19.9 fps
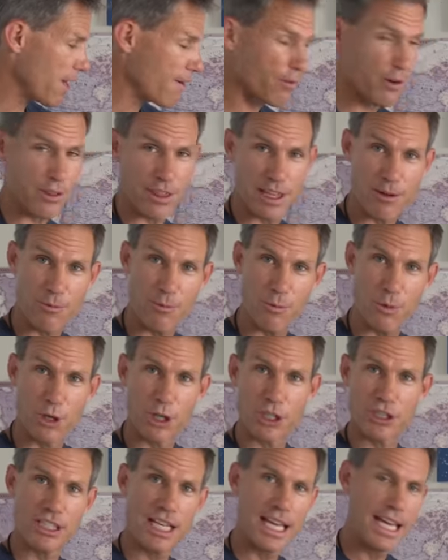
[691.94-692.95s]
everything
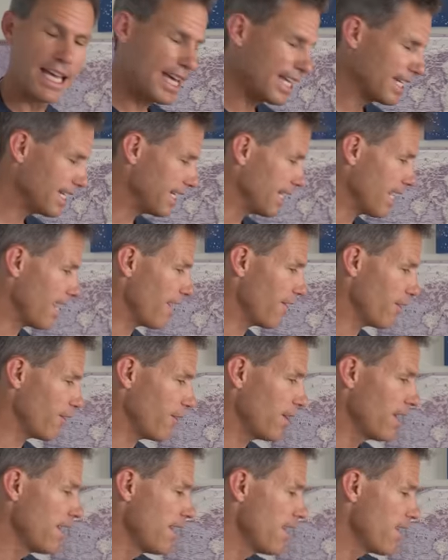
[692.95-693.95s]
works
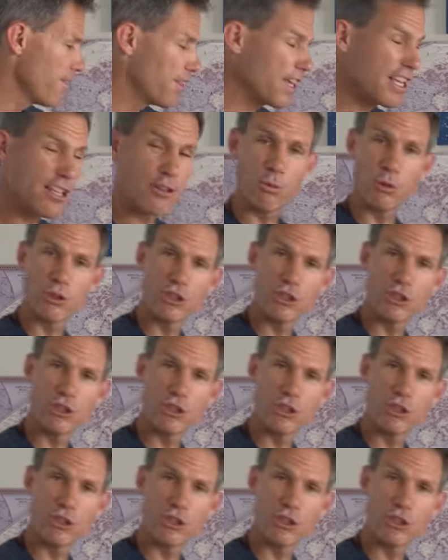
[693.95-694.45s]
together. Things